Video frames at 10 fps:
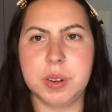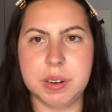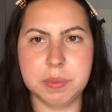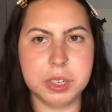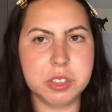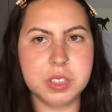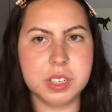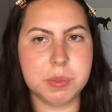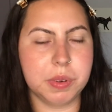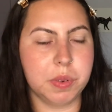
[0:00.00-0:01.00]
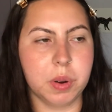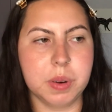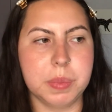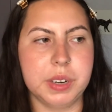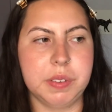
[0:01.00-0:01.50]
I've mentioned this before,
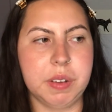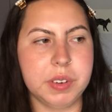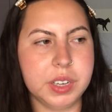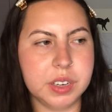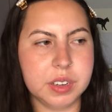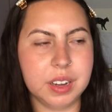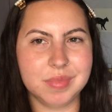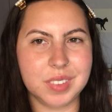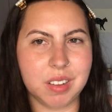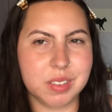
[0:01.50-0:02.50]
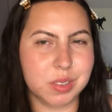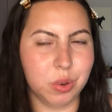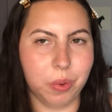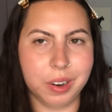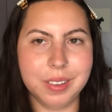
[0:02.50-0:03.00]
but if you ever hear like
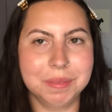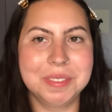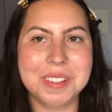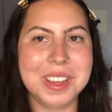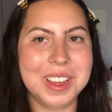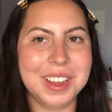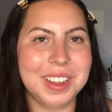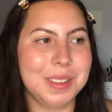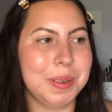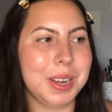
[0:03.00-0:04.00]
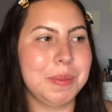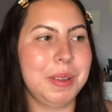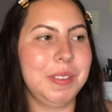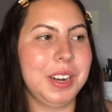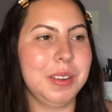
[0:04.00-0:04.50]
snoring in the back of
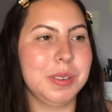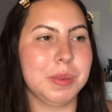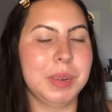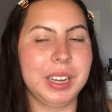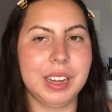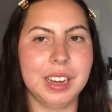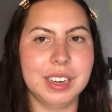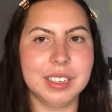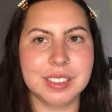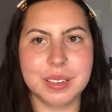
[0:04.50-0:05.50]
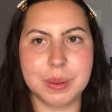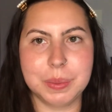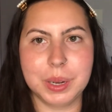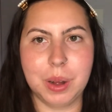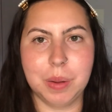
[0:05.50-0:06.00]
my videos, my cat is
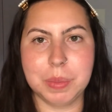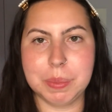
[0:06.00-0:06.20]
sleeping on my